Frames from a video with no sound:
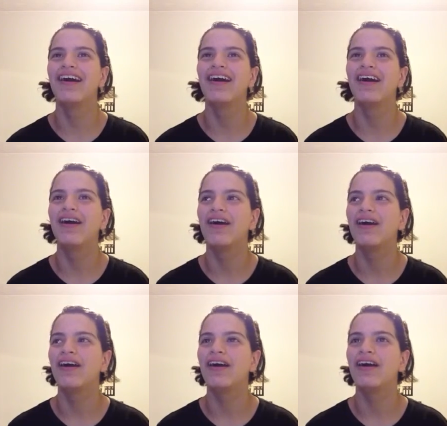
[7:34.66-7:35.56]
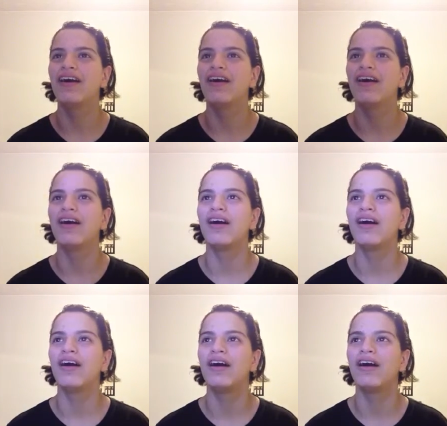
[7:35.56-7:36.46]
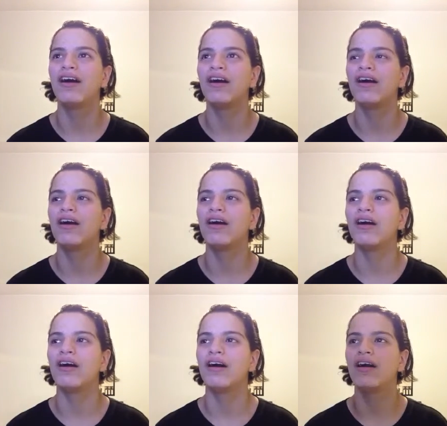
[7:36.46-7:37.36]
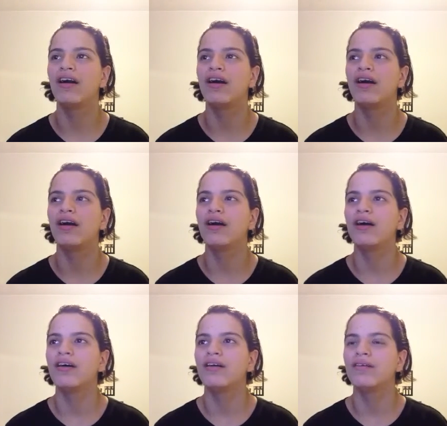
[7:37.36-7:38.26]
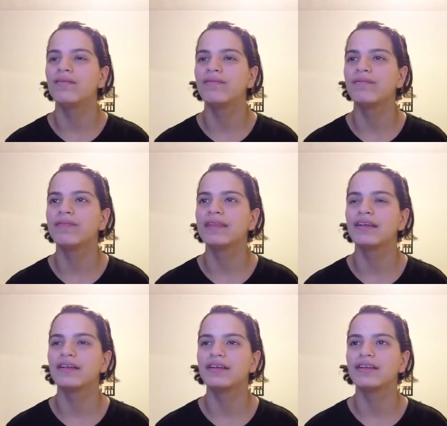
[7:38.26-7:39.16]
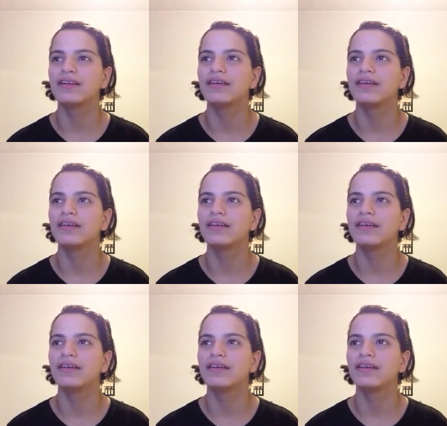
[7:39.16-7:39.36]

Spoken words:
No one is speaking in this clip.